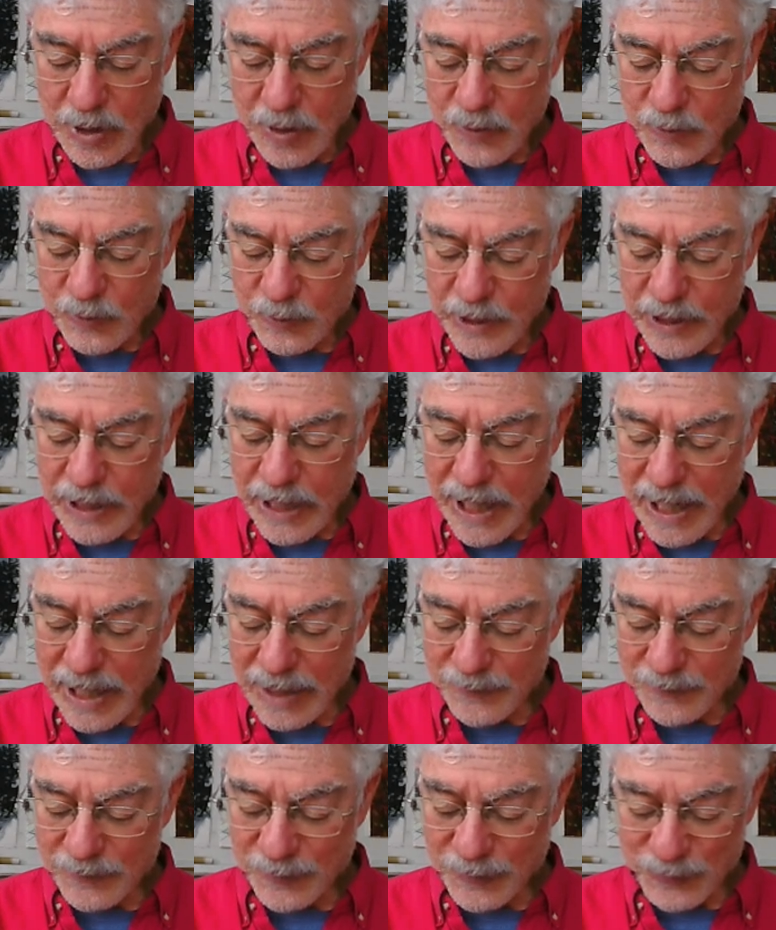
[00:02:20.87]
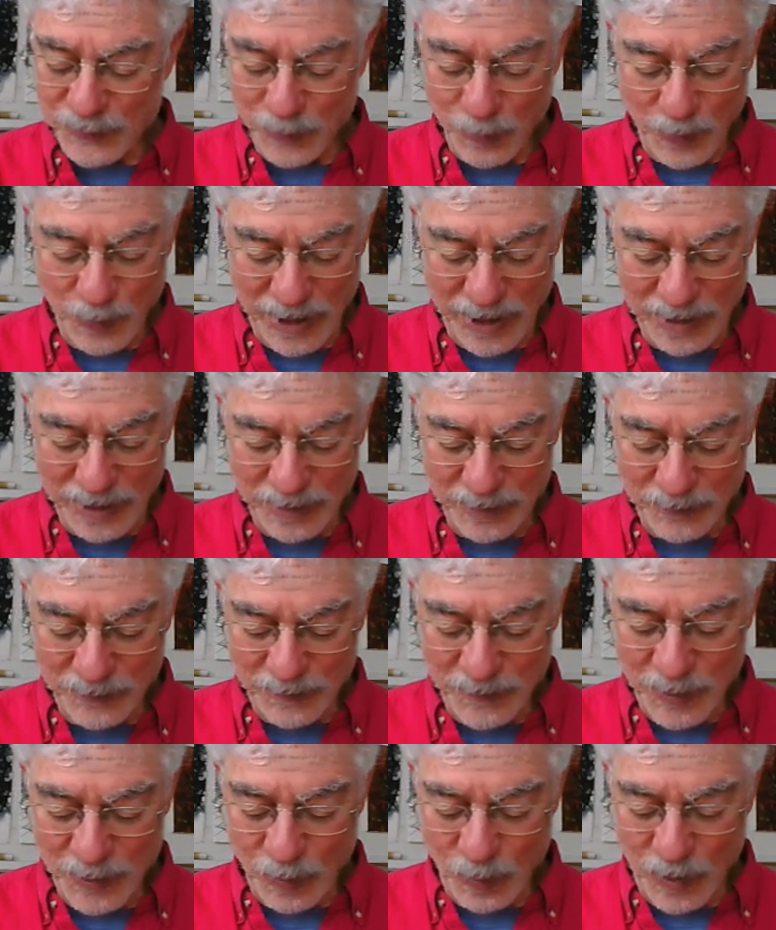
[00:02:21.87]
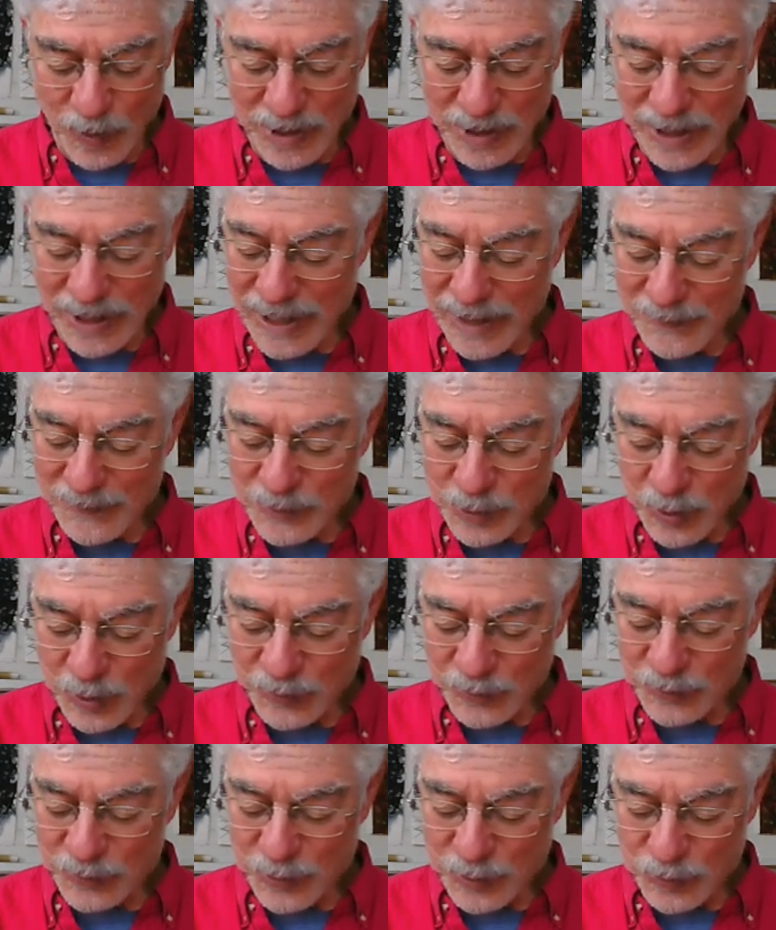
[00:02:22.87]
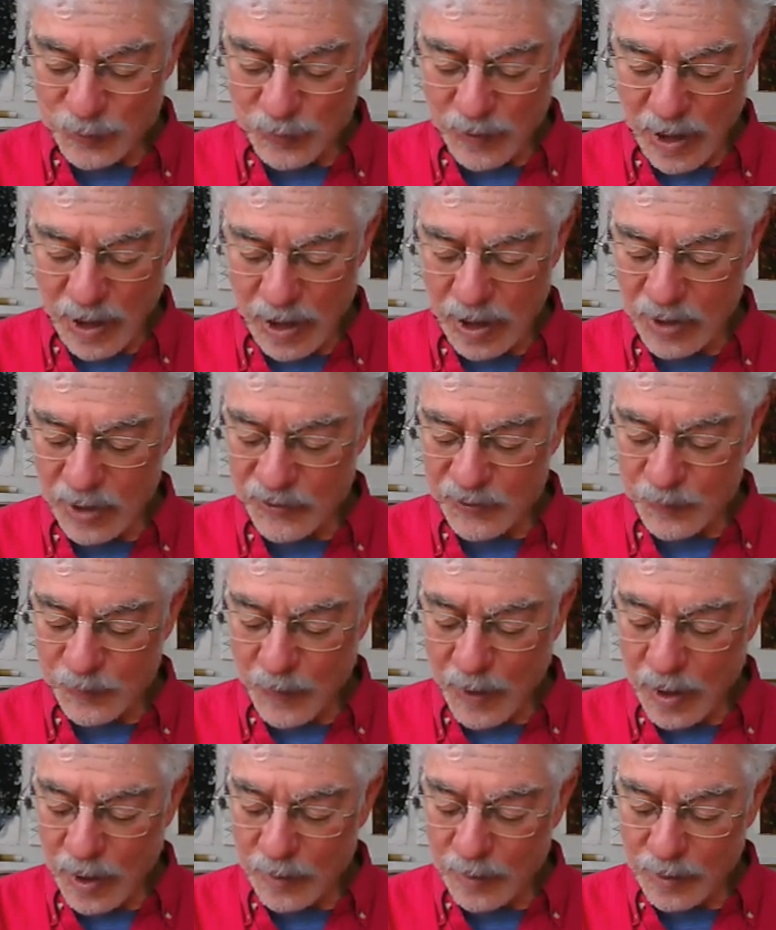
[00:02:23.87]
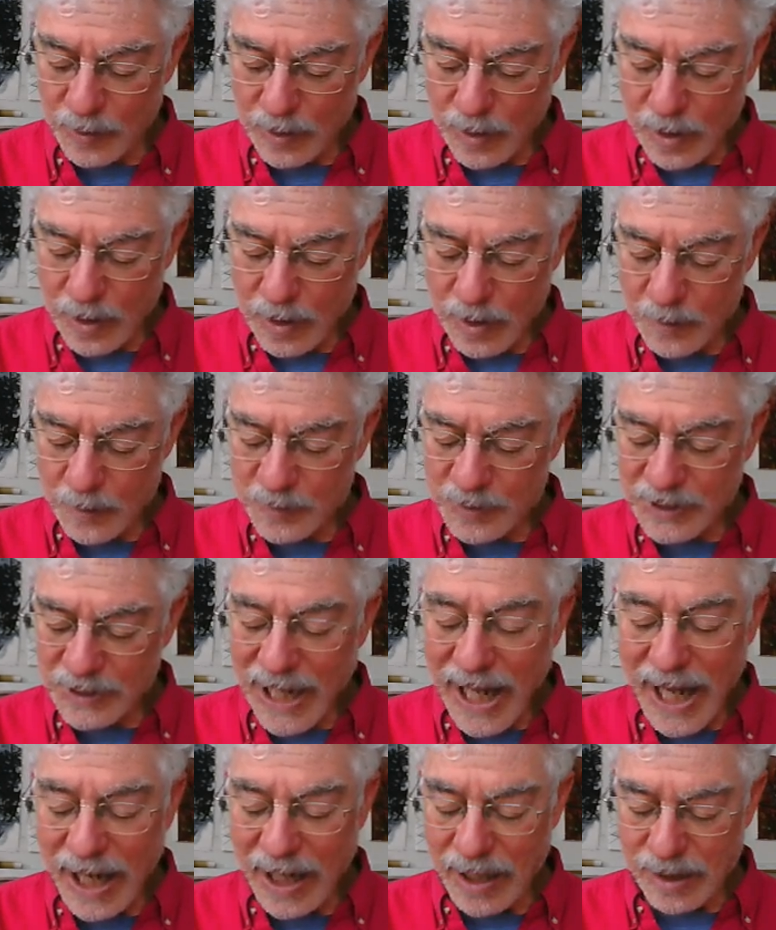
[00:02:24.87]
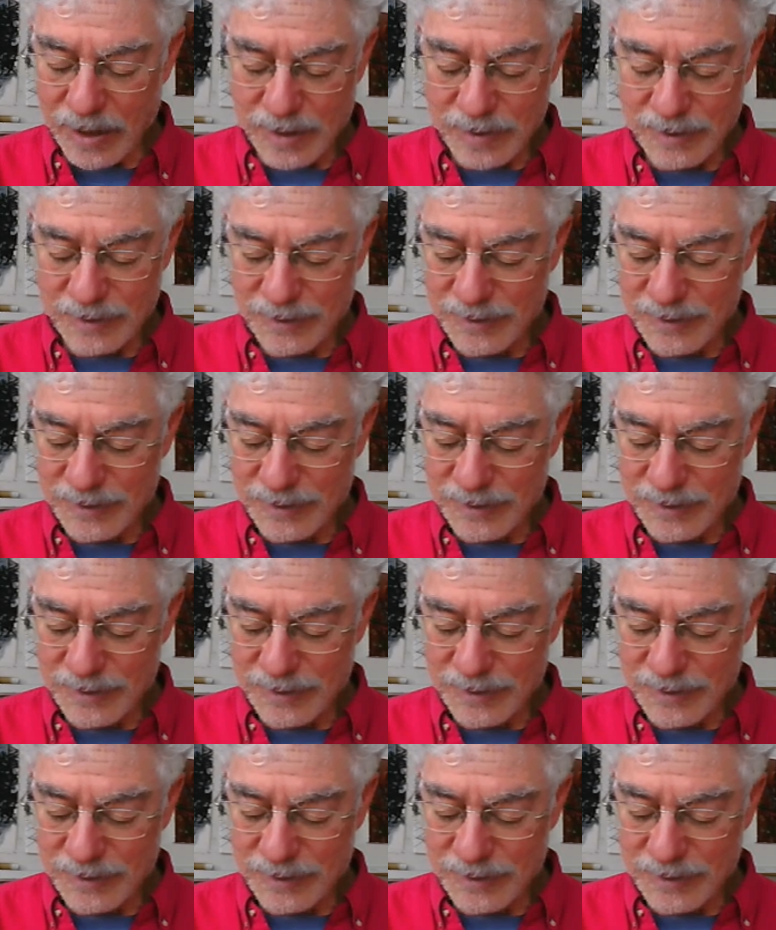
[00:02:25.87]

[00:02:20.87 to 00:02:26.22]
3 handfuls away from the one I have chosen to draw, a small black